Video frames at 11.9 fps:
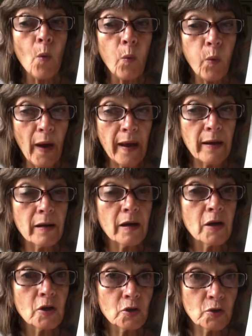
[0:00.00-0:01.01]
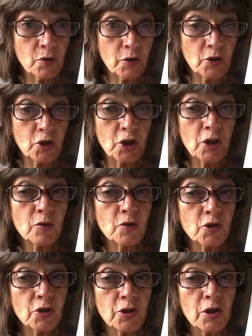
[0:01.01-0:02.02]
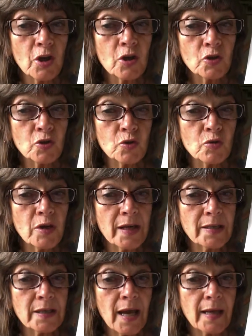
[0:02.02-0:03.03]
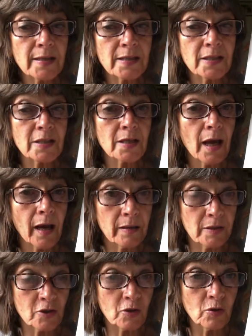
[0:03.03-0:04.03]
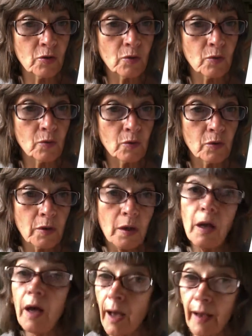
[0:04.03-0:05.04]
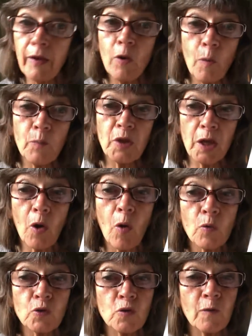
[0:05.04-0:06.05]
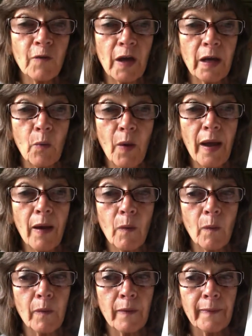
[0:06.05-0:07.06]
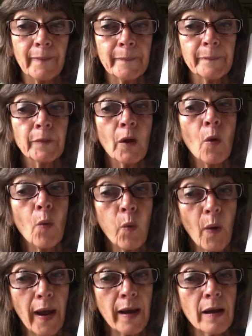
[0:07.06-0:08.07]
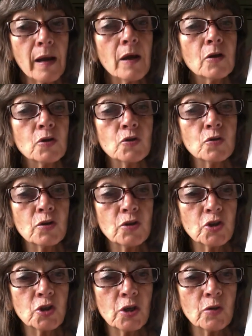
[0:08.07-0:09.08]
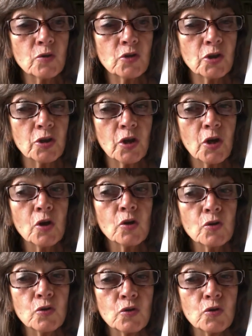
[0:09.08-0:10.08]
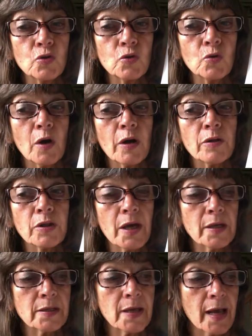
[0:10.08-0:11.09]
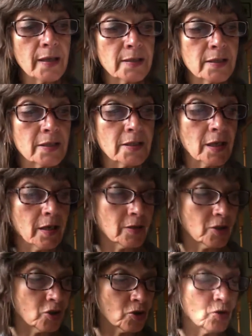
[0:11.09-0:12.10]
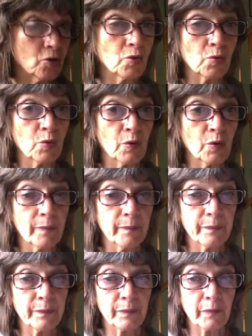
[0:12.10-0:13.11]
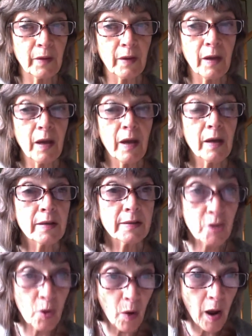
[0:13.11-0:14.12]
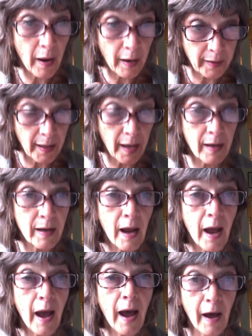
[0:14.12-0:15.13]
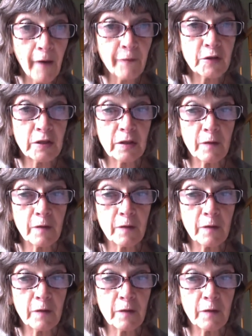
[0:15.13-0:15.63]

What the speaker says: When do the children do their tests at school? I hope they all do very well. When do the children do their tests at school? So again, after the